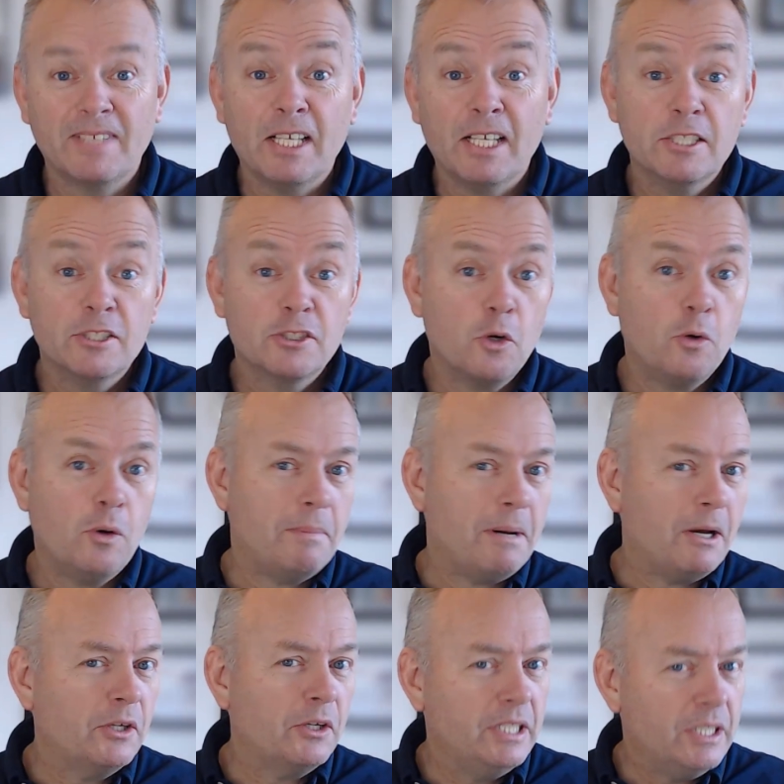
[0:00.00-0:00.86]
So
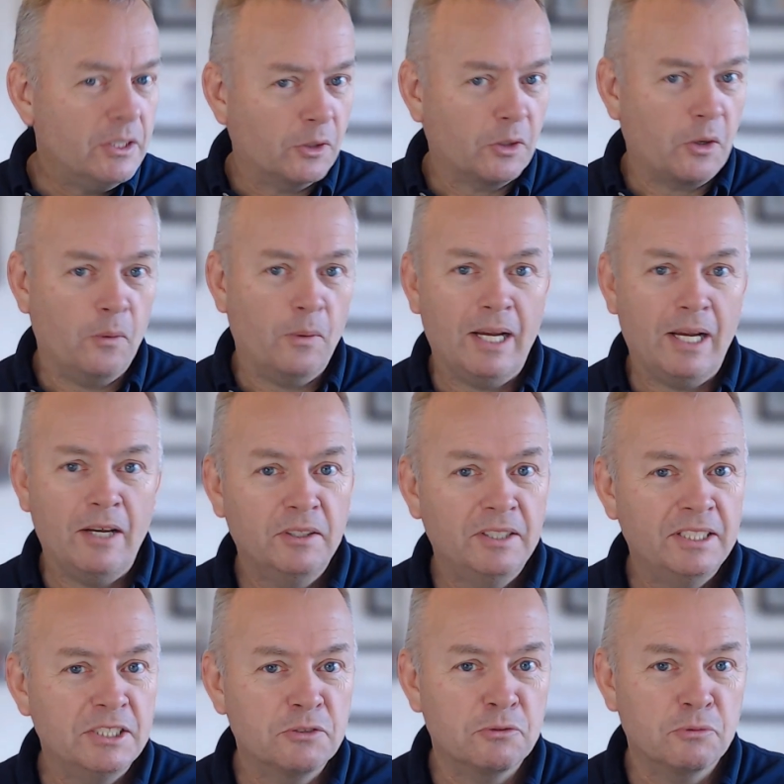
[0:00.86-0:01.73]
about a year ago, I
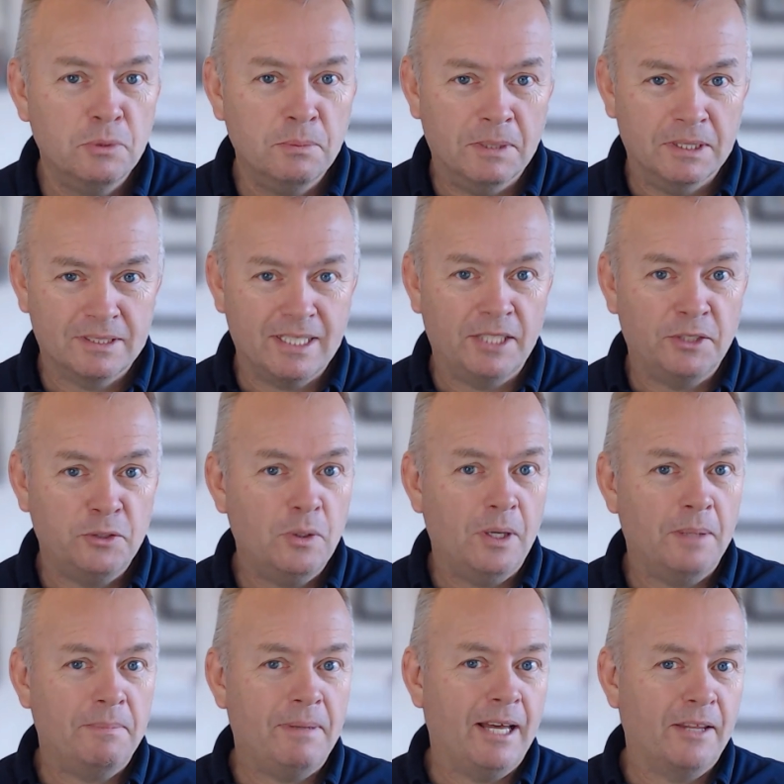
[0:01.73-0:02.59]
heard these rumors that
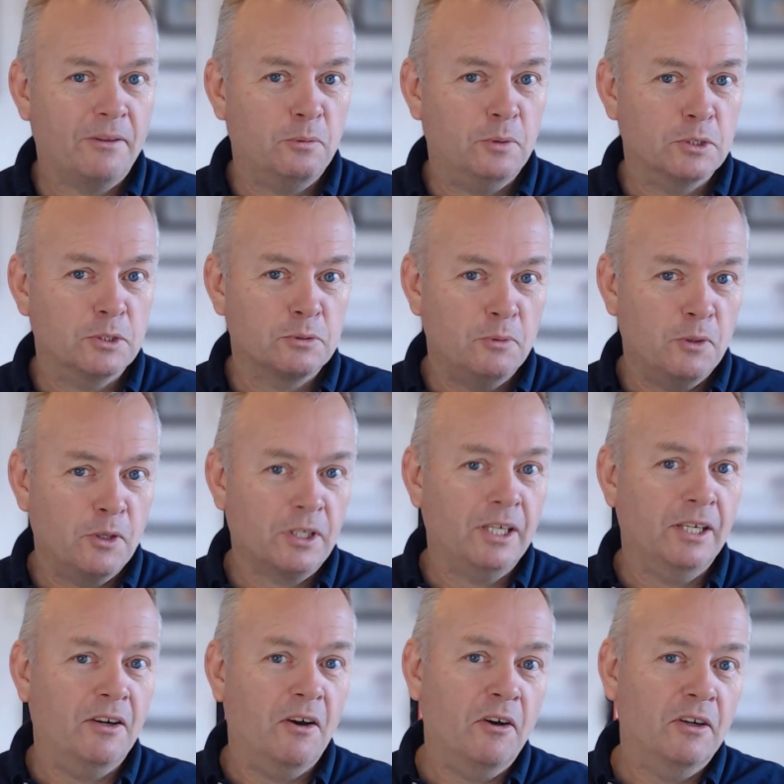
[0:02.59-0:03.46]
UiPath was
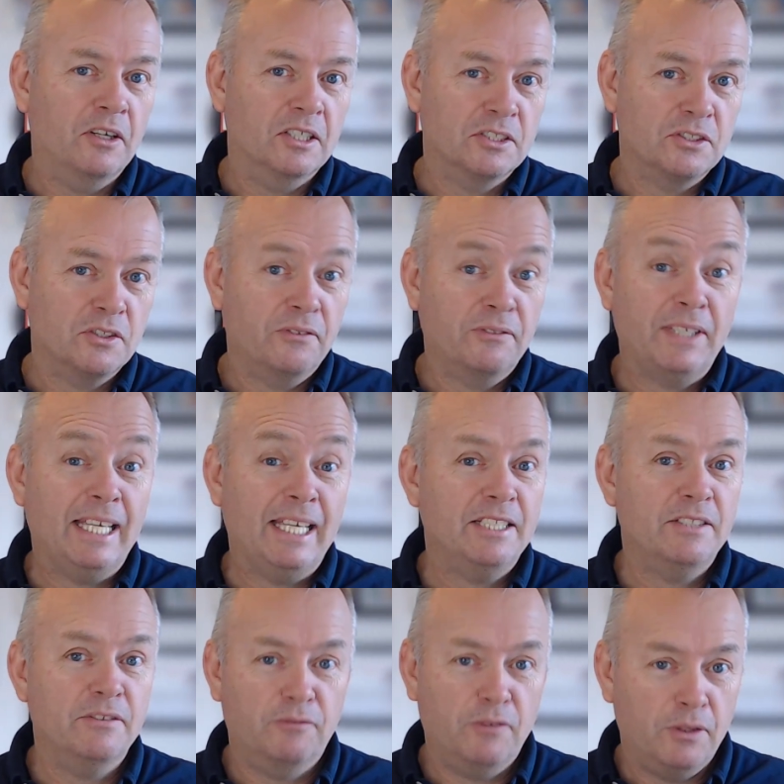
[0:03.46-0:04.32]
working on a
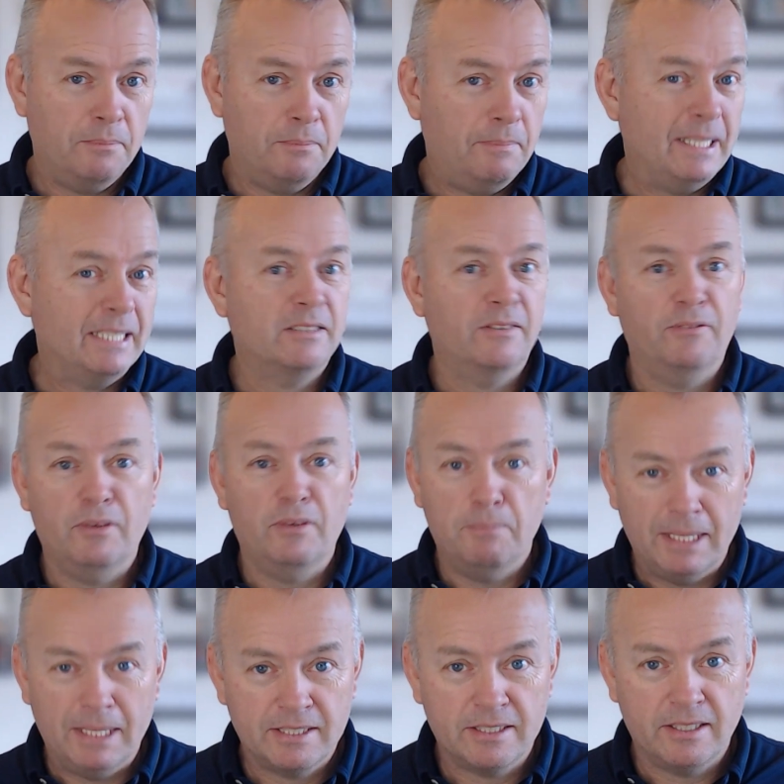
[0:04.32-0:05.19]
certification for the best of the
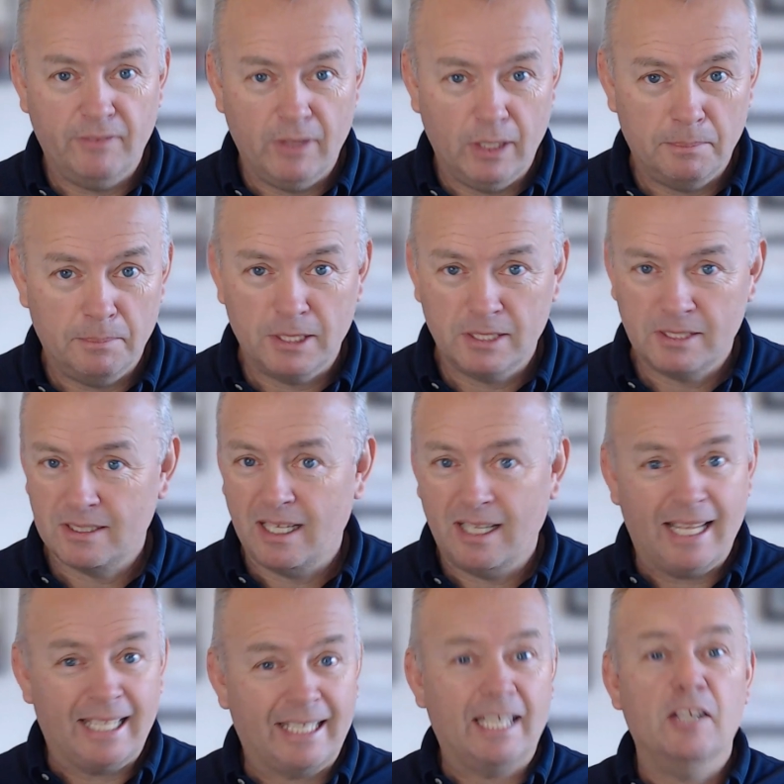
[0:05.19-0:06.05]
best developers,
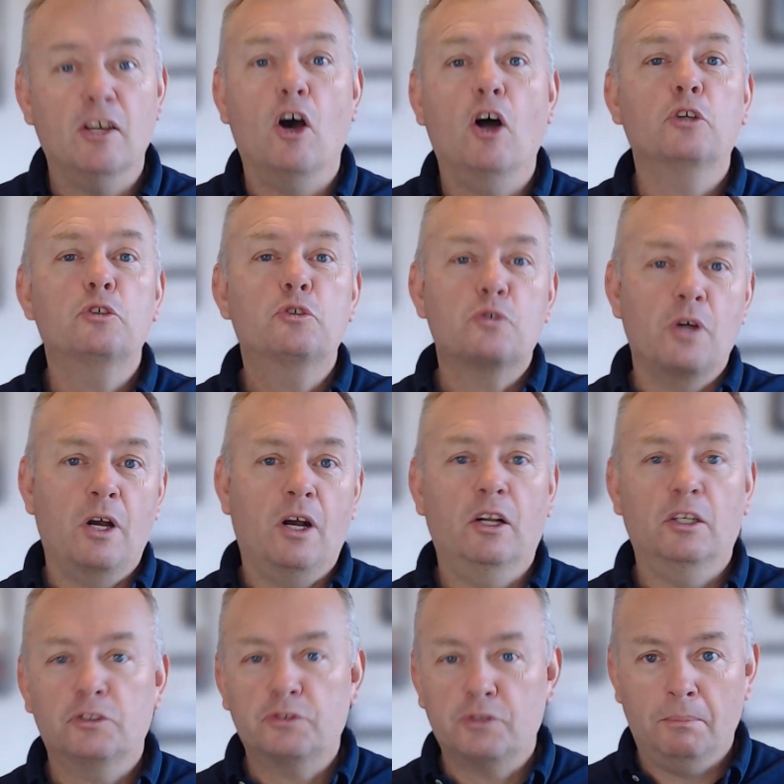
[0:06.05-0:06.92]
like an ultra
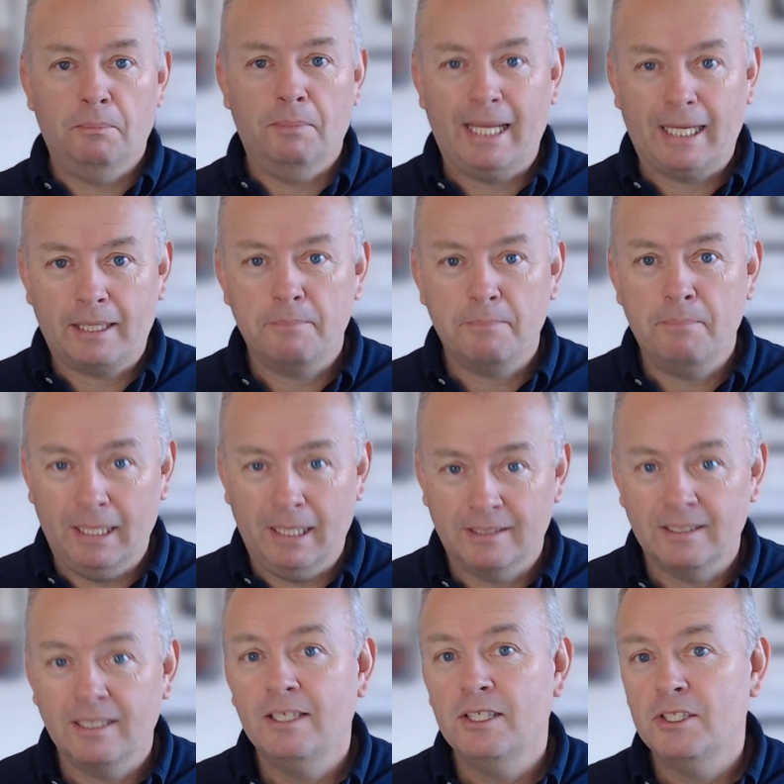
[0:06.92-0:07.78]
black
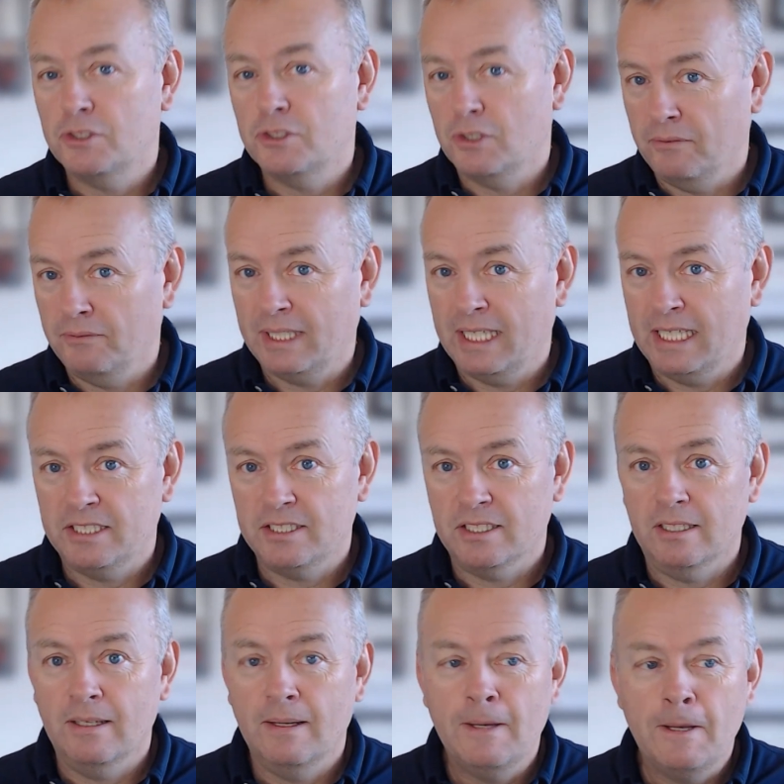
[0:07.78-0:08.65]
belt
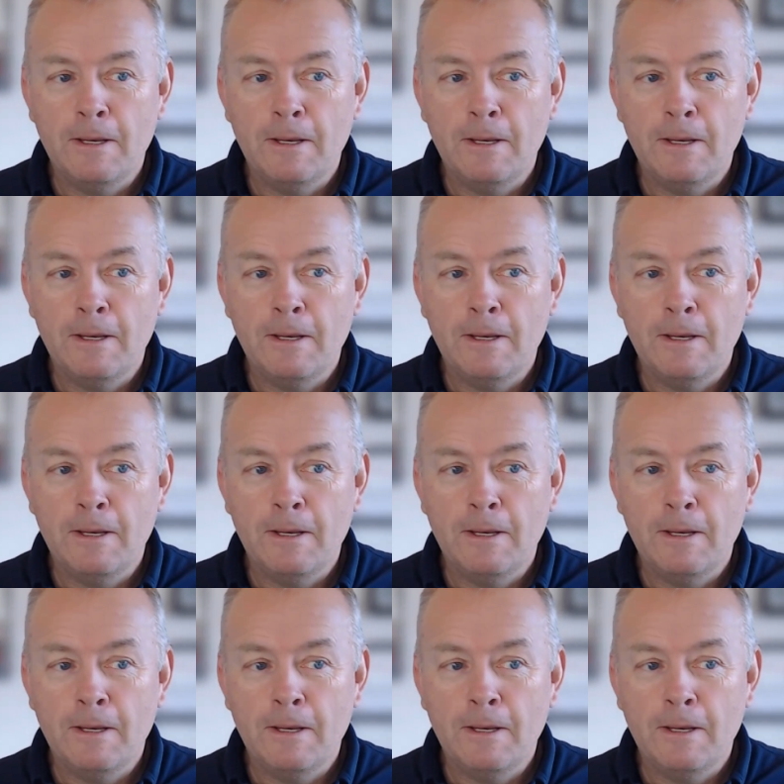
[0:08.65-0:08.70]
certification.